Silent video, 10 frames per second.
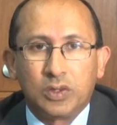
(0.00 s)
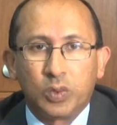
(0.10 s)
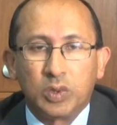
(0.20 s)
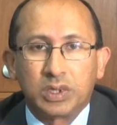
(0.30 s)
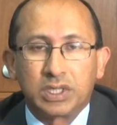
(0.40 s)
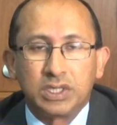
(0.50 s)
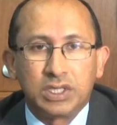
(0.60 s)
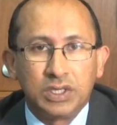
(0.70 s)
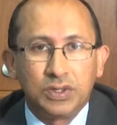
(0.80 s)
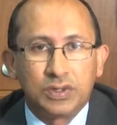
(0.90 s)
We will
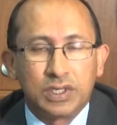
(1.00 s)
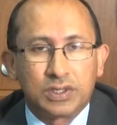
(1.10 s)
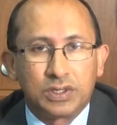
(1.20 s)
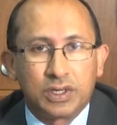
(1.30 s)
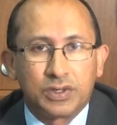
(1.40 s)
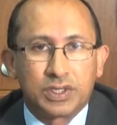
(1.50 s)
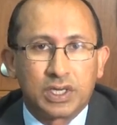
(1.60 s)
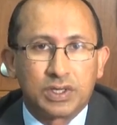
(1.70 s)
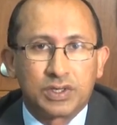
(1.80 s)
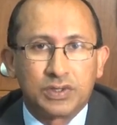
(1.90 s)
continue these
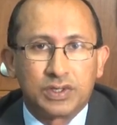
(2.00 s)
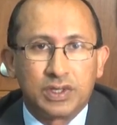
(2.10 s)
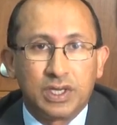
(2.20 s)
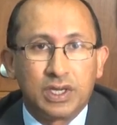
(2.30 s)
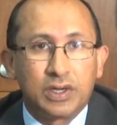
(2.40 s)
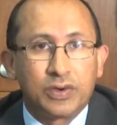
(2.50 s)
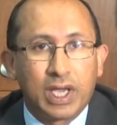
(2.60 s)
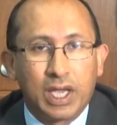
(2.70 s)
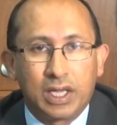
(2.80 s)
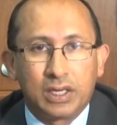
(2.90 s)
negotiations in the year
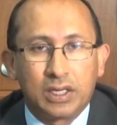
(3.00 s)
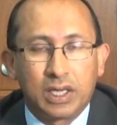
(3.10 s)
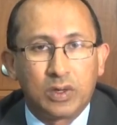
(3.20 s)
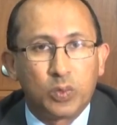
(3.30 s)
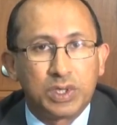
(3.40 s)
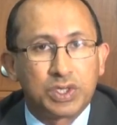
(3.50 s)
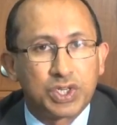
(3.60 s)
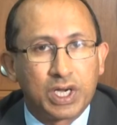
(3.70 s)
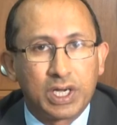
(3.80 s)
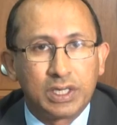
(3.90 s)
ahead and with
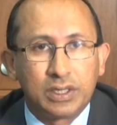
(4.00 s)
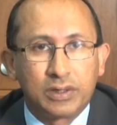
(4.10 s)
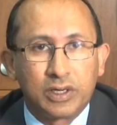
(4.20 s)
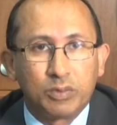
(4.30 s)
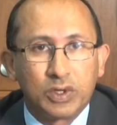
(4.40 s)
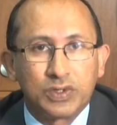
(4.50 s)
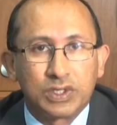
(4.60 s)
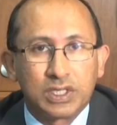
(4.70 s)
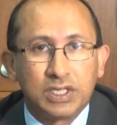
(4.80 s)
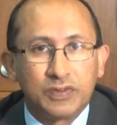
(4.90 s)
China, our most
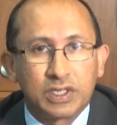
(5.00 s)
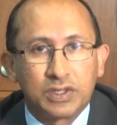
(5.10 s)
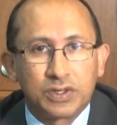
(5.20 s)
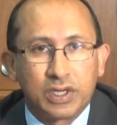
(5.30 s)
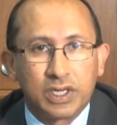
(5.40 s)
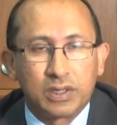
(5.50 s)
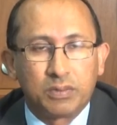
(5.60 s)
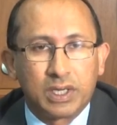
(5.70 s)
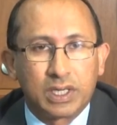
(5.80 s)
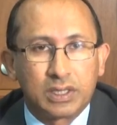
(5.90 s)
significant trading
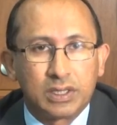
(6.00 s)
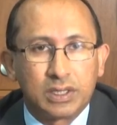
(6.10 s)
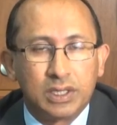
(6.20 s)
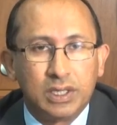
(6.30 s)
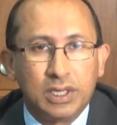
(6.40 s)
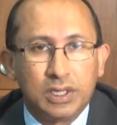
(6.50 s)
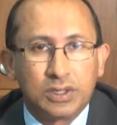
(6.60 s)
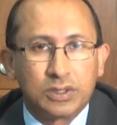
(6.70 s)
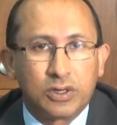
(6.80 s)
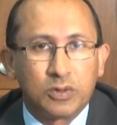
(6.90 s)
partner,
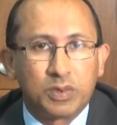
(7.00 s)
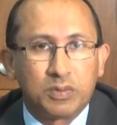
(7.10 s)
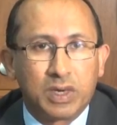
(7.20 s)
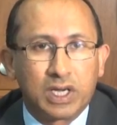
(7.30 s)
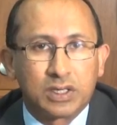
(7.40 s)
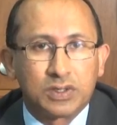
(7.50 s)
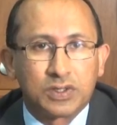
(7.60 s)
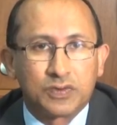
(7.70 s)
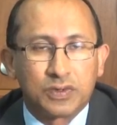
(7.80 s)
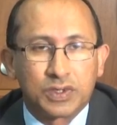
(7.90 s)
to open
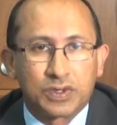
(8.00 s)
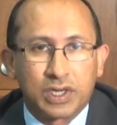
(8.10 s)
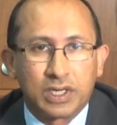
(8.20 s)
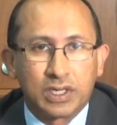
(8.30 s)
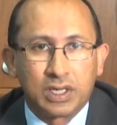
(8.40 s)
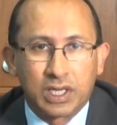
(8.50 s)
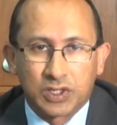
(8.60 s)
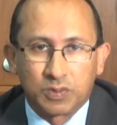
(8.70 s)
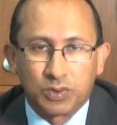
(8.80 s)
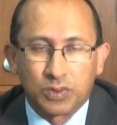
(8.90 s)
markets for Australian
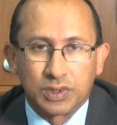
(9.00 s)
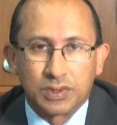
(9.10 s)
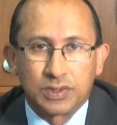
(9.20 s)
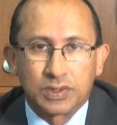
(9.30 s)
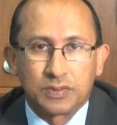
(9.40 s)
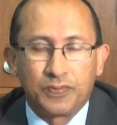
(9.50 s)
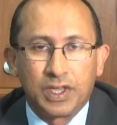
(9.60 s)
exporters.